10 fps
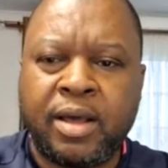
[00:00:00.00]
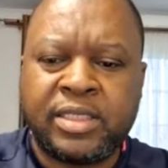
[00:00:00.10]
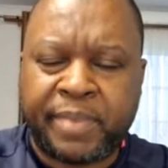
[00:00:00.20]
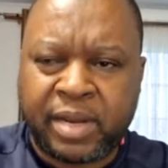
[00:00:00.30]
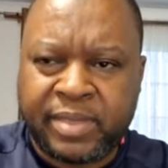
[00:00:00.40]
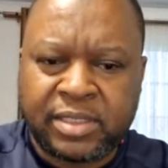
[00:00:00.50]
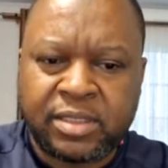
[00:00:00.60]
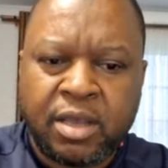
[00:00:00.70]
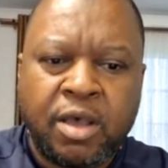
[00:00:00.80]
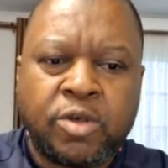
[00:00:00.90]

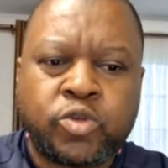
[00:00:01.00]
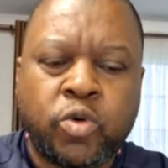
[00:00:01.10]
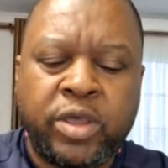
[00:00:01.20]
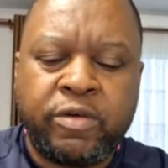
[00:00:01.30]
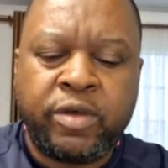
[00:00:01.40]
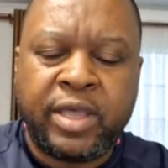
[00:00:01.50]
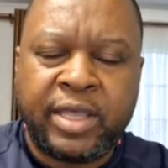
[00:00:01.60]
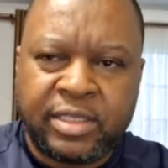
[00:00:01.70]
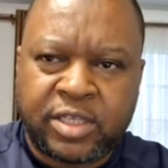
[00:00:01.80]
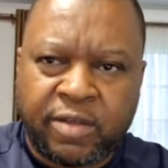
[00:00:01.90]
departments. So
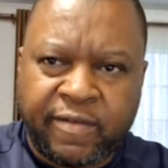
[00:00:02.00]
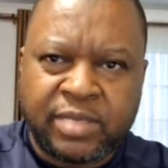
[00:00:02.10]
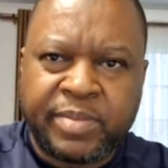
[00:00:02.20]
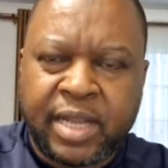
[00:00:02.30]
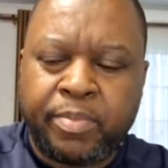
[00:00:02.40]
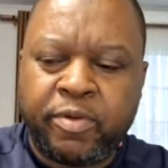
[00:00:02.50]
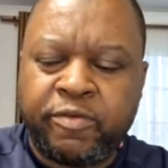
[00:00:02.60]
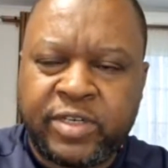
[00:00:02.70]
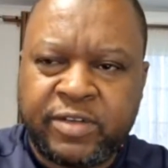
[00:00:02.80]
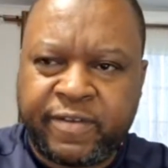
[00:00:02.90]
South Africa is made up
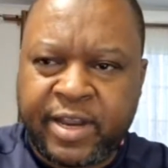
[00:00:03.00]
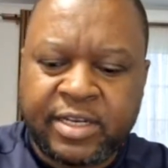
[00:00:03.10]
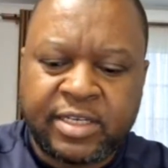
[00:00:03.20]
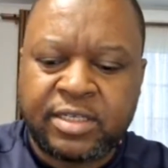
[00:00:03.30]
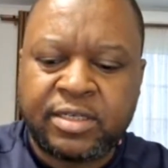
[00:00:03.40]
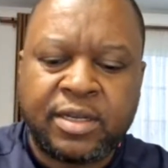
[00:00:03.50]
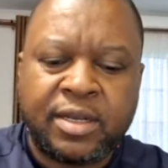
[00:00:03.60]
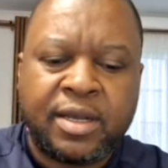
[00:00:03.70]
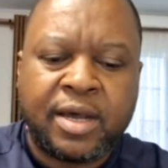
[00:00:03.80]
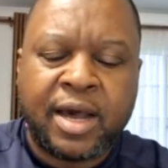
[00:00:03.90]
of different
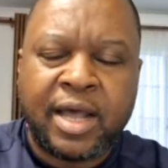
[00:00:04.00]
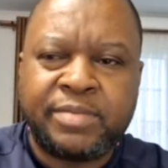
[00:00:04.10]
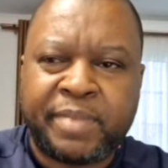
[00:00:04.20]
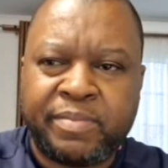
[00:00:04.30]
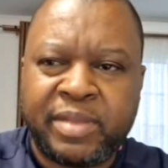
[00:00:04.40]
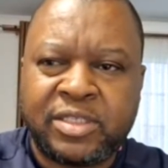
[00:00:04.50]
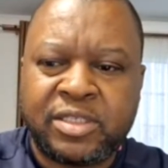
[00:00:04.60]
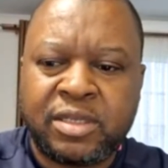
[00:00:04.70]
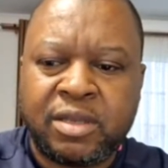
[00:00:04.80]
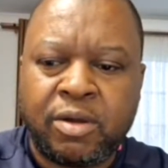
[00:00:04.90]

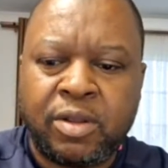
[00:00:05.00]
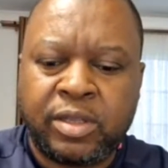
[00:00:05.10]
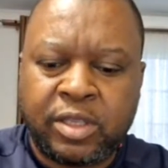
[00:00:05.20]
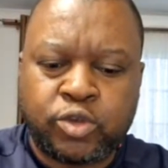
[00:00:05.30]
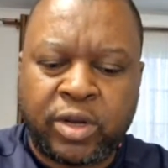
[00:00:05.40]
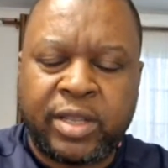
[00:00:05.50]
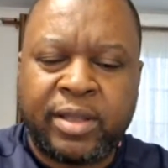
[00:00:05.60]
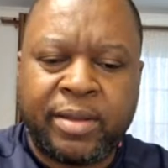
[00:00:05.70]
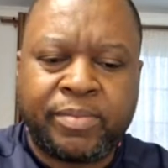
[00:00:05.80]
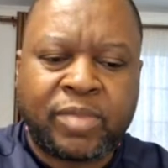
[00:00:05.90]
departments,
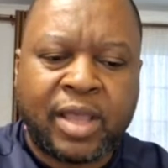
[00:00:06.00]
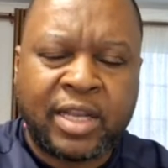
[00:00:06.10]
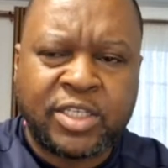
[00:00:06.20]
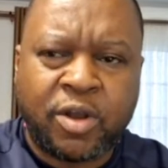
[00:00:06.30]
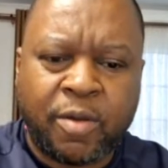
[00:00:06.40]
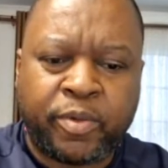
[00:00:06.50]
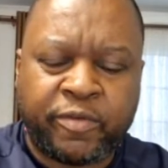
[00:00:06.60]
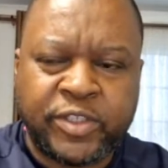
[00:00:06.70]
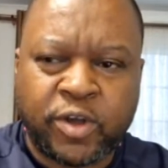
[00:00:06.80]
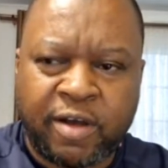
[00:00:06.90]
regional
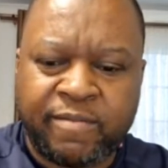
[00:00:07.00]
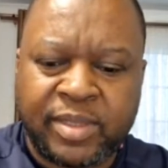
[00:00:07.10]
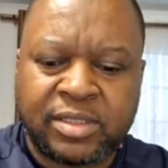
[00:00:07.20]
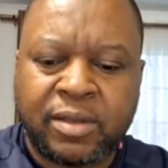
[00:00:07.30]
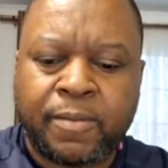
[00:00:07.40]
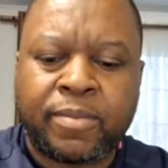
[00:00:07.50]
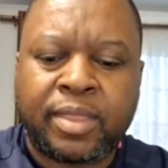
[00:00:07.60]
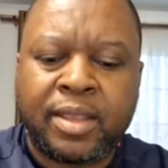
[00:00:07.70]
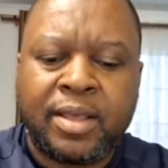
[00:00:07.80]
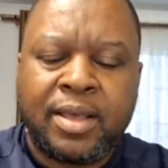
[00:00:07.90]
provincial governments,
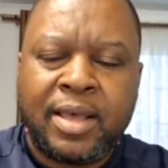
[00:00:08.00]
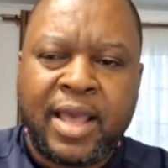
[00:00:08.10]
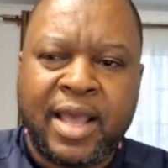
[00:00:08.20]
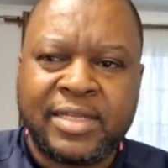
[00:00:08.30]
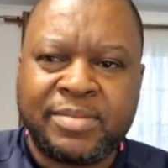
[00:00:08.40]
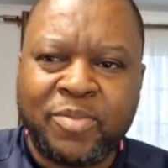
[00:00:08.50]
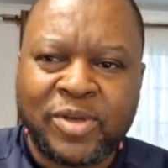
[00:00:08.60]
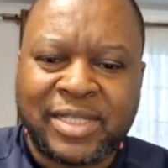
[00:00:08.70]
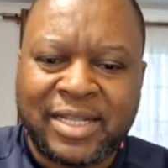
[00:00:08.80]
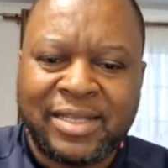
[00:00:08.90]
and
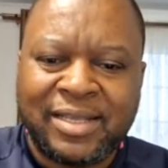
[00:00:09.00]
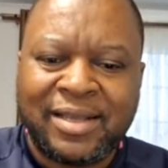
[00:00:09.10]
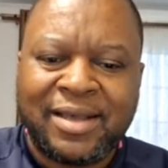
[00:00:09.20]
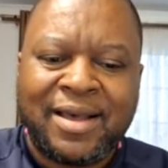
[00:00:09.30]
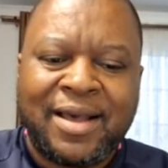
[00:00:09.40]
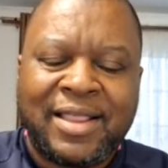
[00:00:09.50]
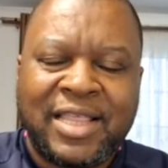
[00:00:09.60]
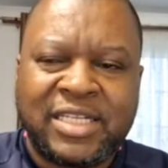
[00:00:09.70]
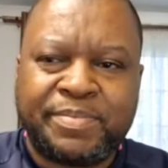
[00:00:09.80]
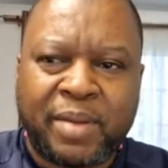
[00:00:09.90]
mostly
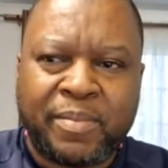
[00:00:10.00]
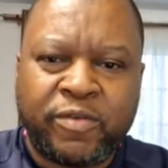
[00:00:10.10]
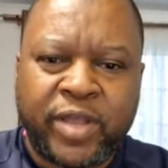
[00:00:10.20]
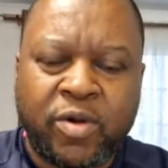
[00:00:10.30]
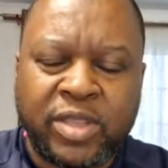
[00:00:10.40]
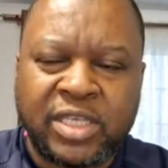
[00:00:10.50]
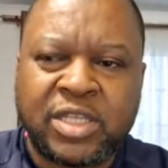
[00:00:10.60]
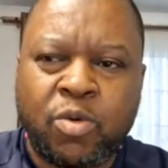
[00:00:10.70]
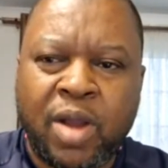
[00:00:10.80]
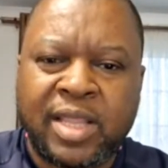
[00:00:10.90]
the Department of Health is
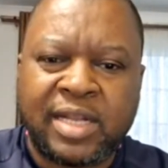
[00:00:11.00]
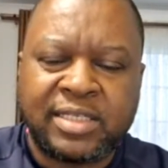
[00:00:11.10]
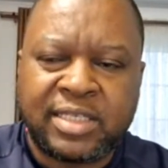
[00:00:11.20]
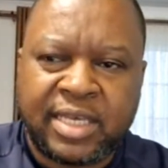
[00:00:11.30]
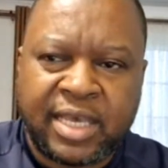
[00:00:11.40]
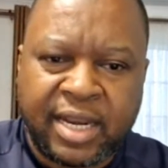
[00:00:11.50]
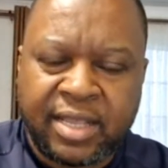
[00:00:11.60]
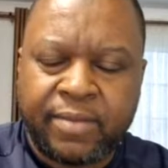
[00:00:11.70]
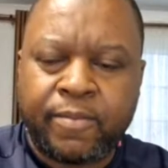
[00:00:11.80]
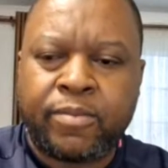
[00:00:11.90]
the one that is
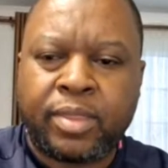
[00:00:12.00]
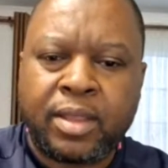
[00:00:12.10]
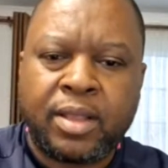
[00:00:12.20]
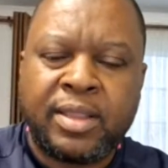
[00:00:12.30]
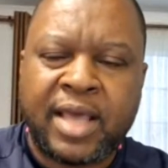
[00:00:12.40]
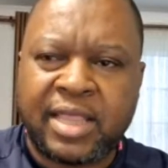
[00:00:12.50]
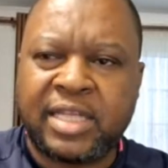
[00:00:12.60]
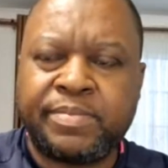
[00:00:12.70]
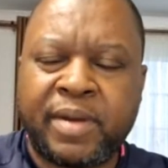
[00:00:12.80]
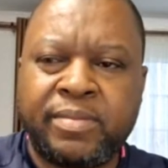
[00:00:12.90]
carrying the other
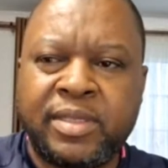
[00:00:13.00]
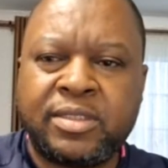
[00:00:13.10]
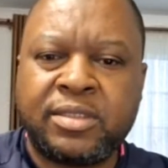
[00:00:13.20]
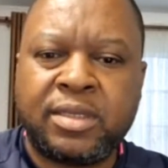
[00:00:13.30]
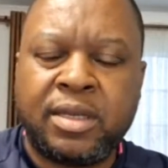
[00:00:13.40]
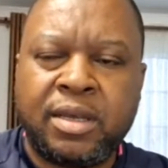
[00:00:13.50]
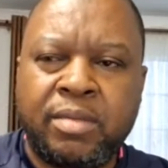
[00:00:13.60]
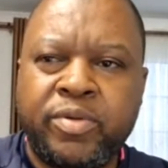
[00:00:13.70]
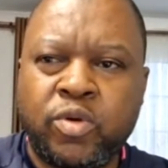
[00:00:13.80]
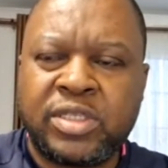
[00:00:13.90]
departments
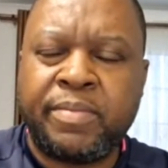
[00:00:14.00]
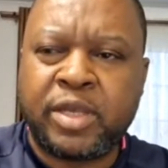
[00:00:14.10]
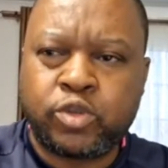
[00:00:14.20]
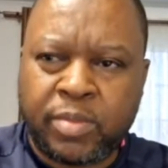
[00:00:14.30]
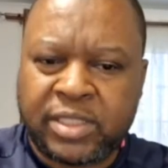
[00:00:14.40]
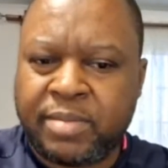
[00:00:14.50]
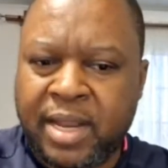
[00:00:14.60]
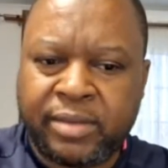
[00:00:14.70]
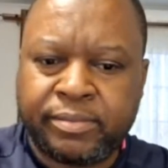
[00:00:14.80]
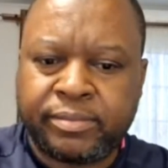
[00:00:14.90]
because they make so much
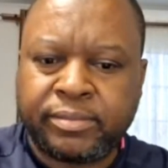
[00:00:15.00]
money,